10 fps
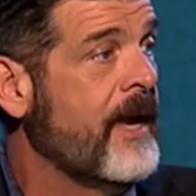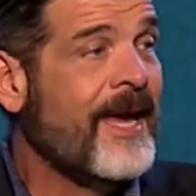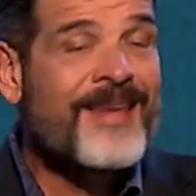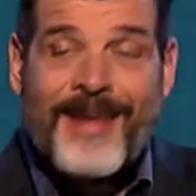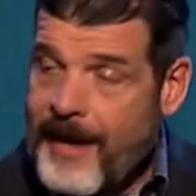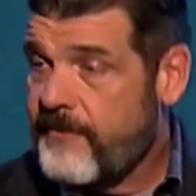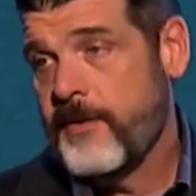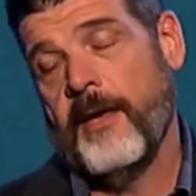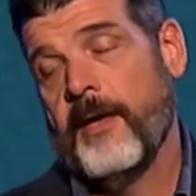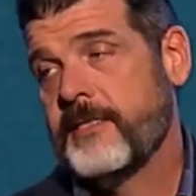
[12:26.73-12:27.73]
He
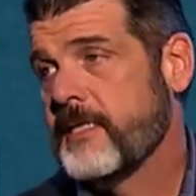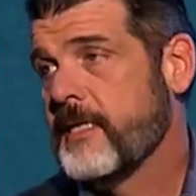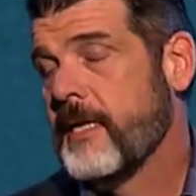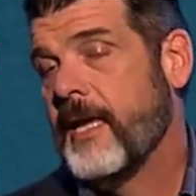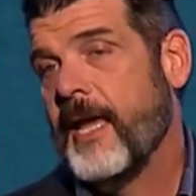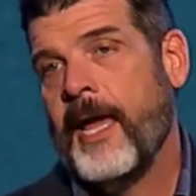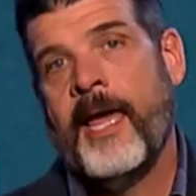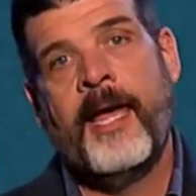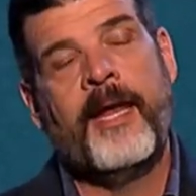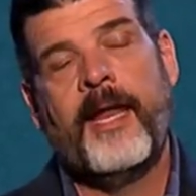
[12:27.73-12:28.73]
never does.
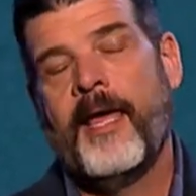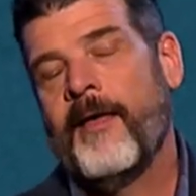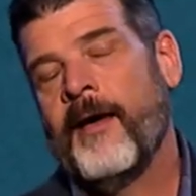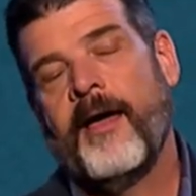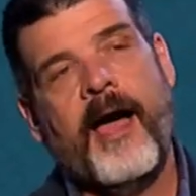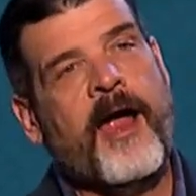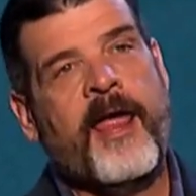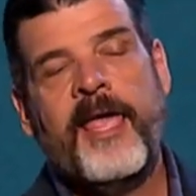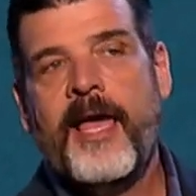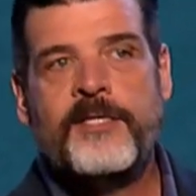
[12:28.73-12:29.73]
And
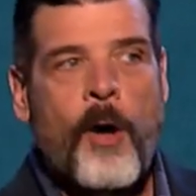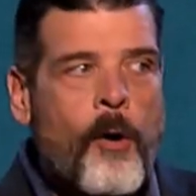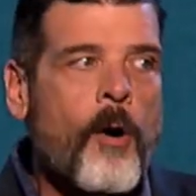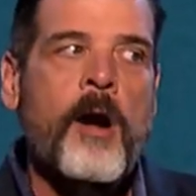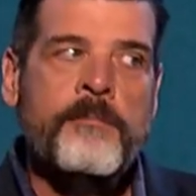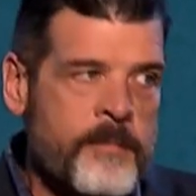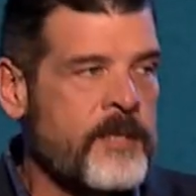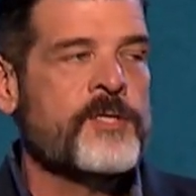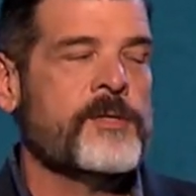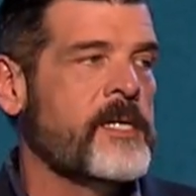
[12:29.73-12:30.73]
he has a hard
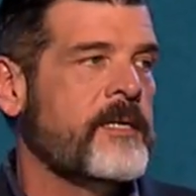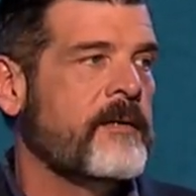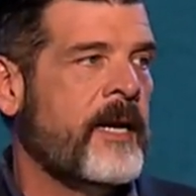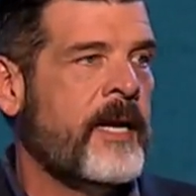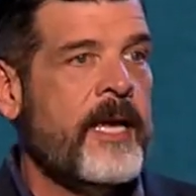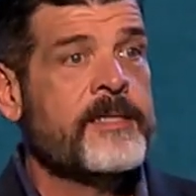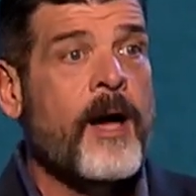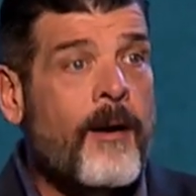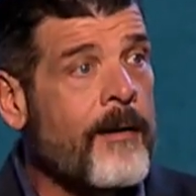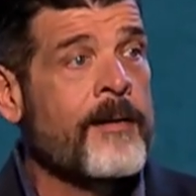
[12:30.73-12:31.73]
ministry, and he has
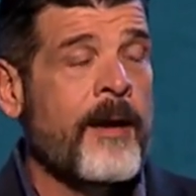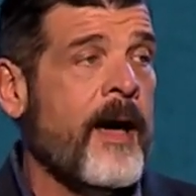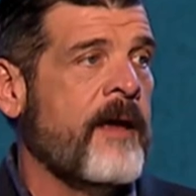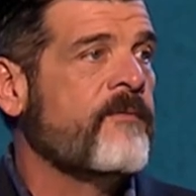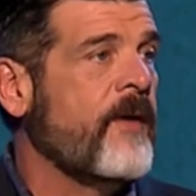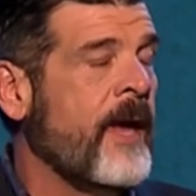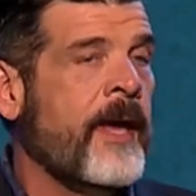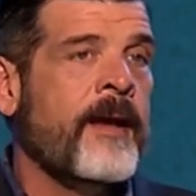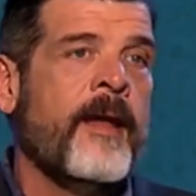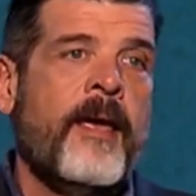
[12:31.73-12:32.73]
a hard life.
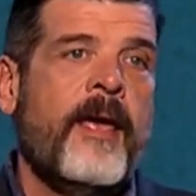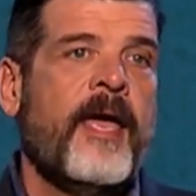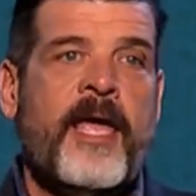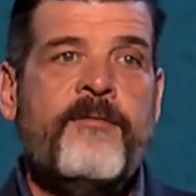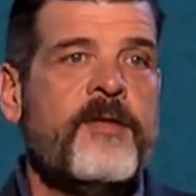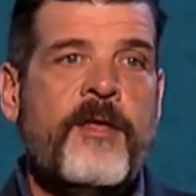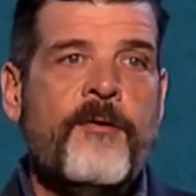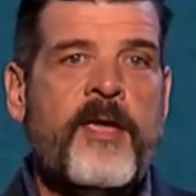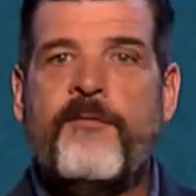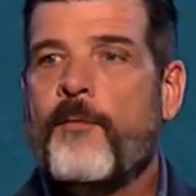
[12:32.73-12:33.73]
And even
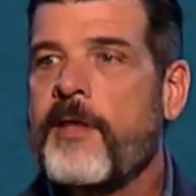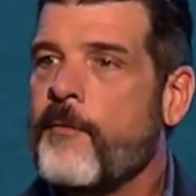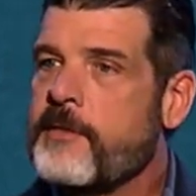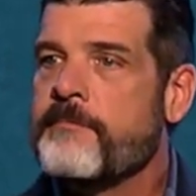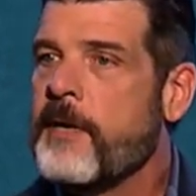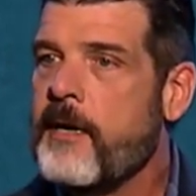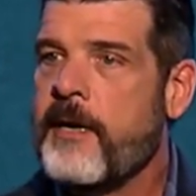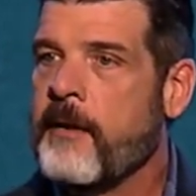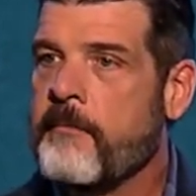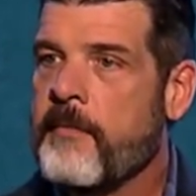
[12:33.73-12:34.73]
when they went to
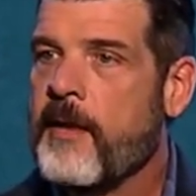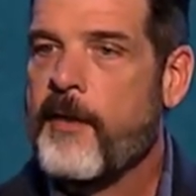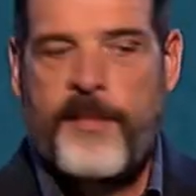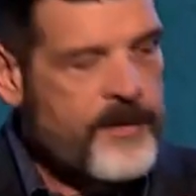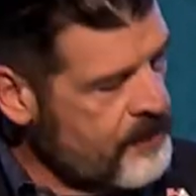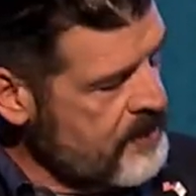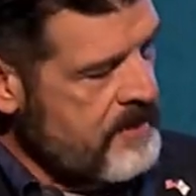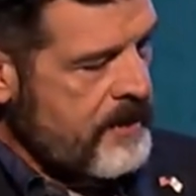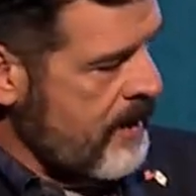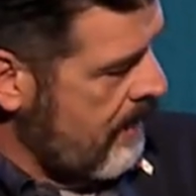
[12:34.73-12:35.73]
bury him, they threw
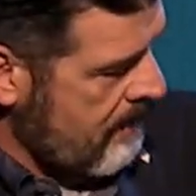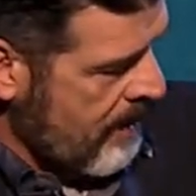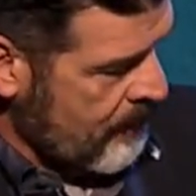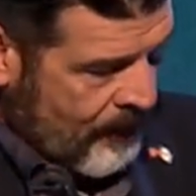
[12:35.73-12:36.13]
him in a